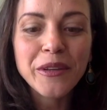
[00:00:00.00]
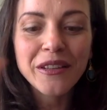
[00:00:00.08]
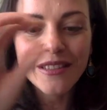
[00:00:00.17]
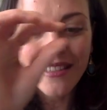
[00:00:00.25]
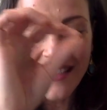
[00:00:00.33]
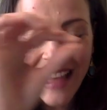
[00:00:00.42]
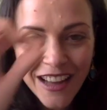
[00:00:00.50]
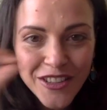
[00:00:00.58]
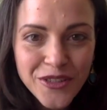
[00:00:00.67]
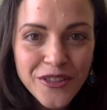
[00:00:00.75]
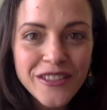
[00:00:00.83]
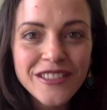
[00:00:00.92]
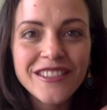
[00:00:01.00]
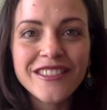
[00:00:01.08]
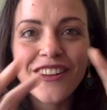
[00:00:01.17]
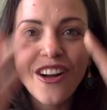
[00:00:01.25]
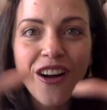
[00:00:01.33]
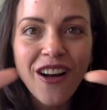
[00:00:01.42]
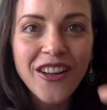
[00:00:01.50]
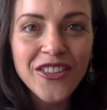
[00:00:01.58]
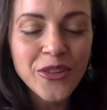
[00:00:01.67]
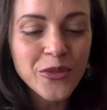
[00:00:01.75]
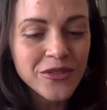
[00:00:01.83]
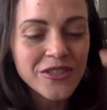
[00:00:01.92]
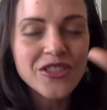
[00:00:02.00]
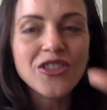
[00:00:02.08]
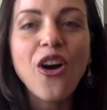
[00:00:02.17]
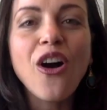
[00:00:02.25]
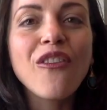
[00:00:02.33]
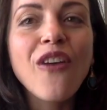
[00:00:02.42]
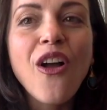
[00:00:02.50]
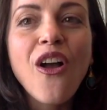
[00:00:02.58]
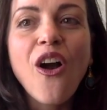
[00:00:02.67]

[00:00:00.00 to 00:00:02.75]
because that journey is going to cause you to dissolve